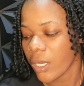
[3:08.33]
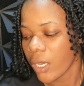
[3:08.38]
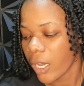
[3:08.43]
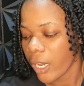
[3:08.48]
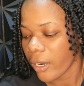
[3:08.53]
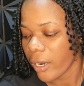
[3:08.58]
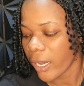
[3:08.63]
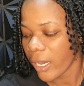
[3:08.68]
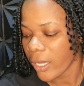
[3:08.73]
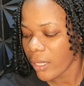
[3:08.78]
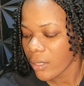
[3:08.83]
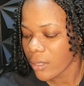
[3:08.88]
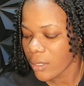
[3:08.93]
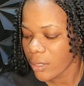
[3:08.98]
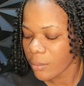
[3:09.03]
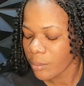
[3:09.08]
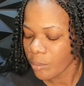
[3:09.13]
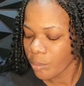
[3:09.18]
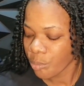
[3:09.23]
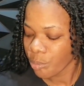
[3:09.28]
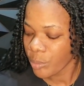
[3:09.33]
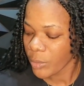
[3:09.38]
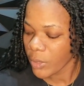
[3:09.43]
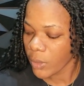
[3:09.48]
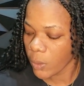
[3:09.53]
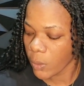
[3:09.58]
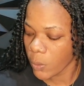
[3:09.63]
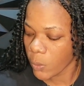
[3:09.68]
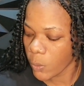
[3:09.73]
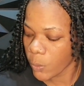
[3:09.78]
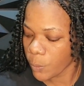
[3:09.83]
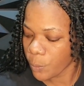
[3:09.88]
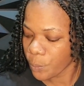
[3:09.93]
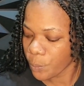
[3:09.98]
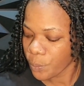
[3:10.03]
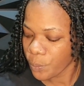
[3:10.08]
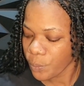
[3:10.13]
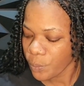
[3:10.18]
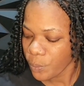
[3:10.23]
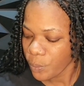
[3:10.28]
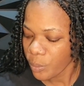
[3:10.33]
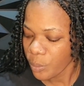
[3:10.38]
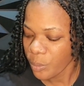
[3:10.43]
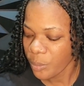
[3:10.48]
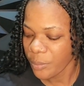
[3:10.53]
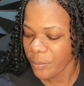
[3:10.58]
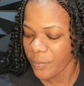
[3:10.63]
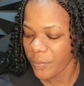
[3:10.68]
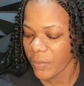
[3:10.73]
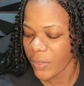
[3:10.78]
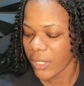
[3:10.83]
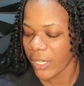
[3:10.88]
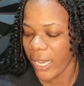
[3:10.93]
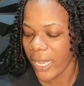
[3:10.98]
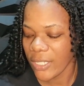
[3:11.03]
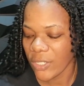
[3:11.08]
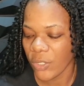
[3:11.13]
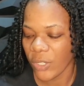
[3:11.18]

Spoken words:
Alright, so as